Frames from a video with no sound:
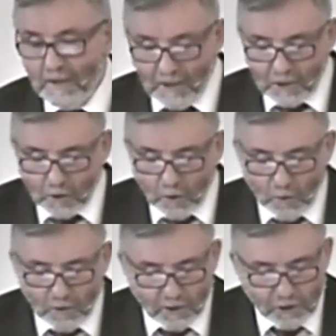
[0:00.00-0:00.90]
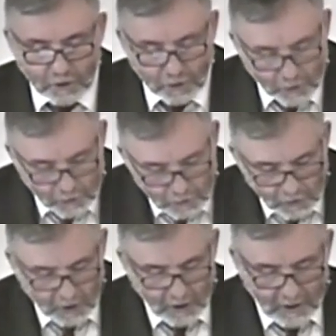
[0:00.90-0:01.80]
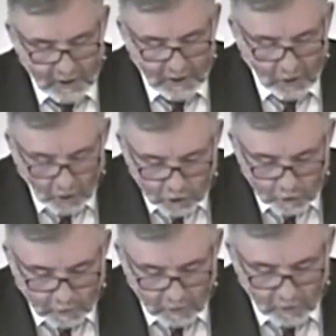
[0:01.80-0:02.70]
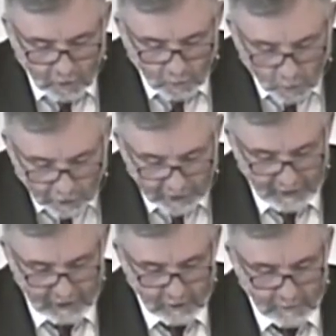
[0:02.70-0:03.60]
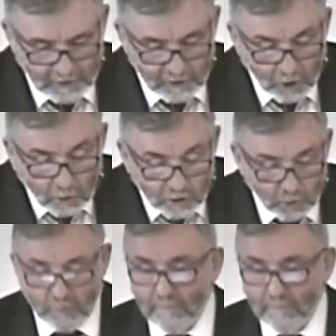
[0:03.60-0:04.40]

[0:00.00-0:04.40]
So there's two gospel warnings, but there's also